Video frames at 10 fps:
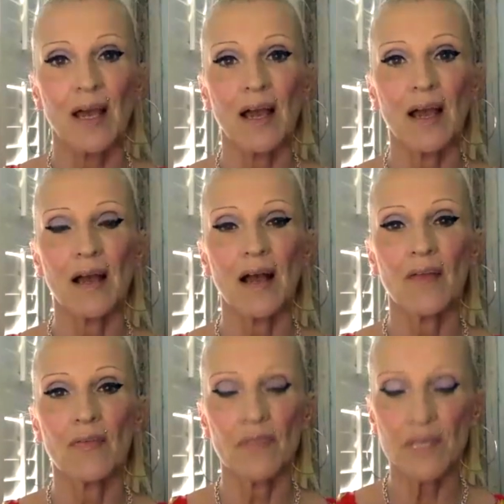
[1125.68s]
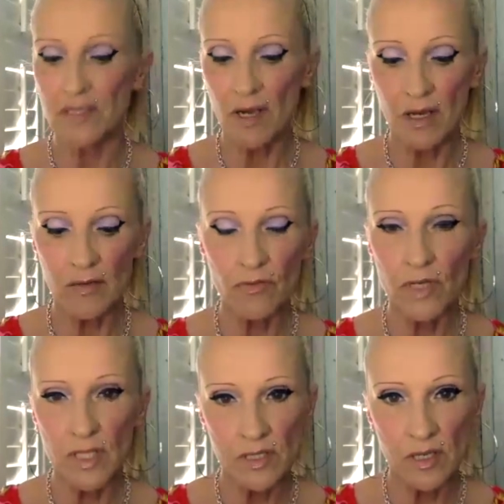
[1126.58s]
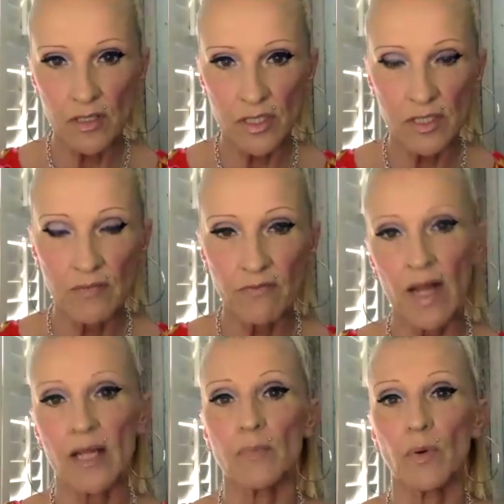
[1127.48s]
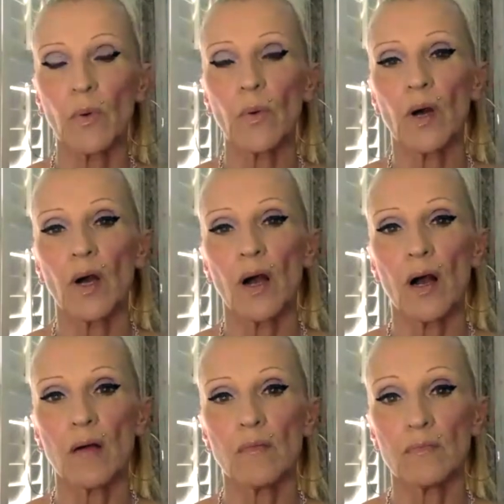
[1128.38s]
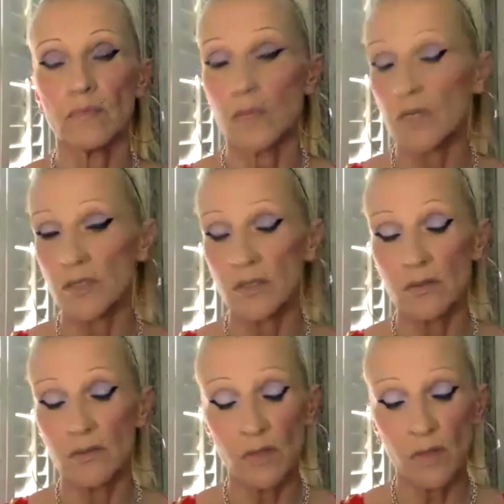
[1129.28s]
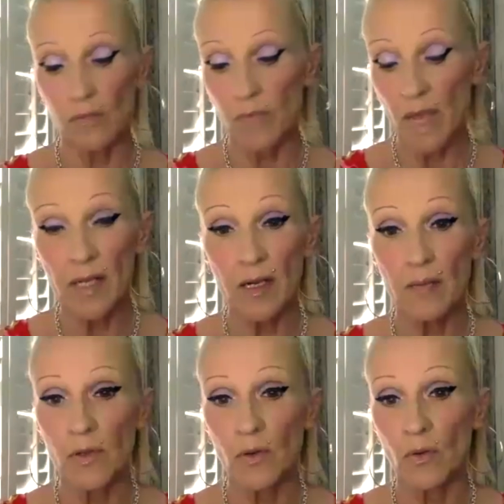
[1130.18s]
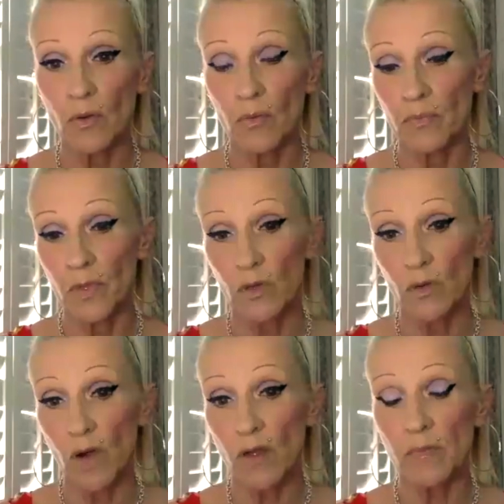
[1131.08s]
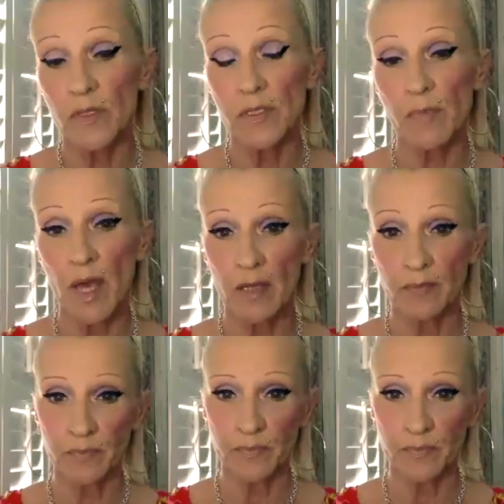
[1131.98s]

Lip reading: and this kind of research is invaluable to backing up your arguments, Ben.